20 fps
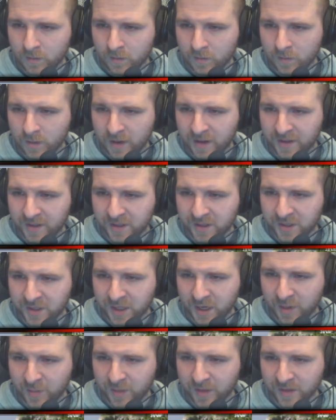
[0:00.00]
Right, this
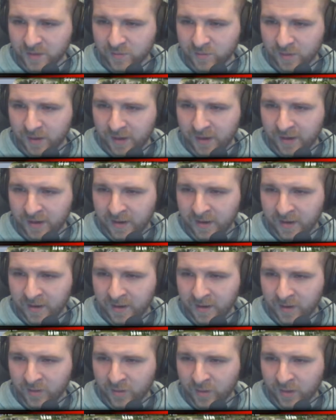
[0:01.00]
ship is
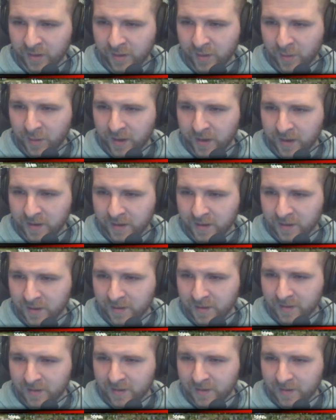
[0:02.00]
really, really weak.
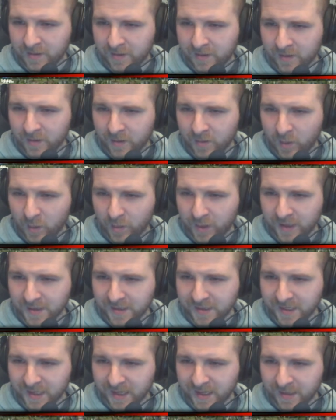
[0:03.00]
Well, we can
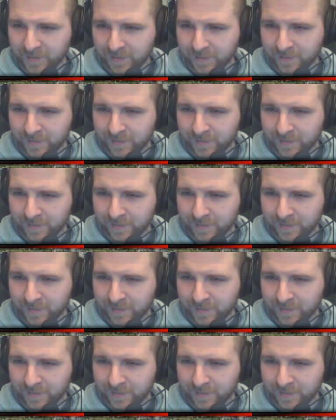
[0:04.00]
take him.